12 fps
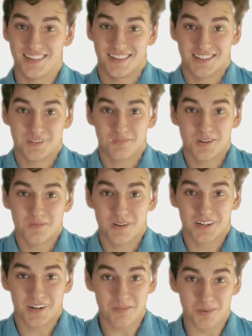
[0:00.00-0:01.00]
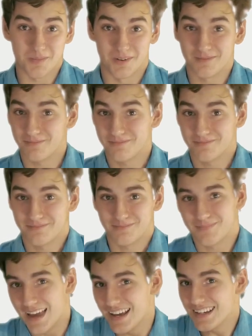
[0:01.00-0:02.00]
That's a pretty big number, but
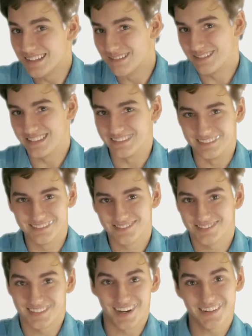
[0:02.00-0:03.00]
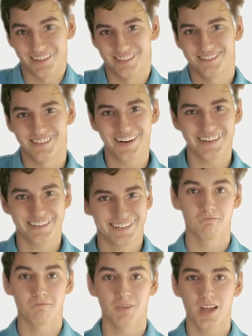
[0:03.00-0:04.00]
hey, we got it, right?
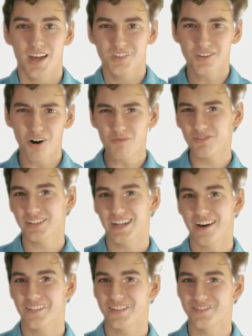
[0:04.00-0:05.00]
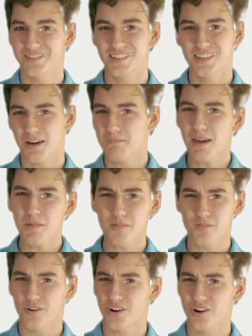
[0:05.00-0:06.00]
So hopefully now that you see that maybe
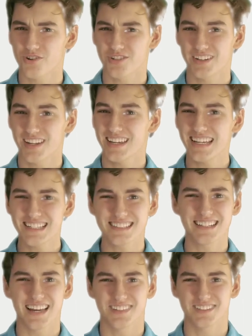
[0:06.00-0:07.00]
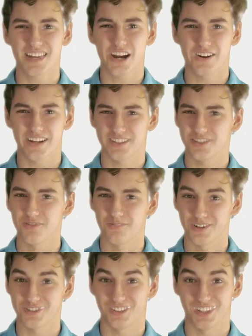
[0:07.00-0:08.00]
recursion isn't as scary as you
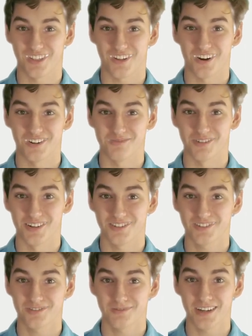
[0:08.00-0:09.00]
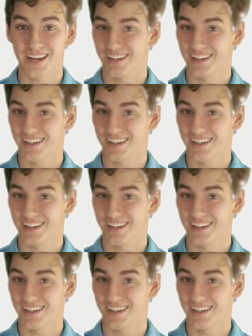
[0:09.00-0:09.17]
originally thought it was.